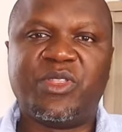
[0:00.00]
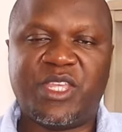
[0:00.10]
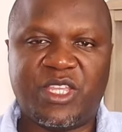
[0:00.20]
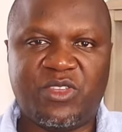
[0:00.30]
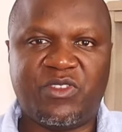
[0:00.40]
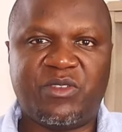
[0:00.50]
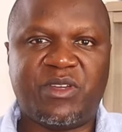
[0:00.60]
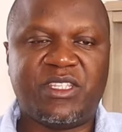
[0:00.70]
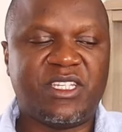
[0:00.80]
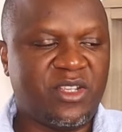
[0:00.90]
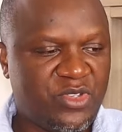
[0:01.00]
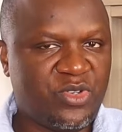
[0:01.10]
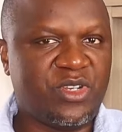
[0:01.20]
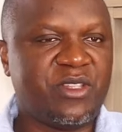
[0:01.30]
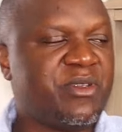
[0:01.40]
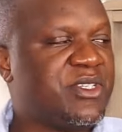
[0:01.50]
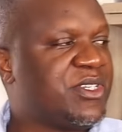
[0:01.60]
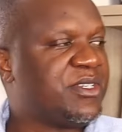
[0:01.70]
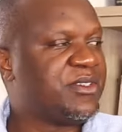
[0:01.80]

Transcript: Thank you very much, and I wish you all the best.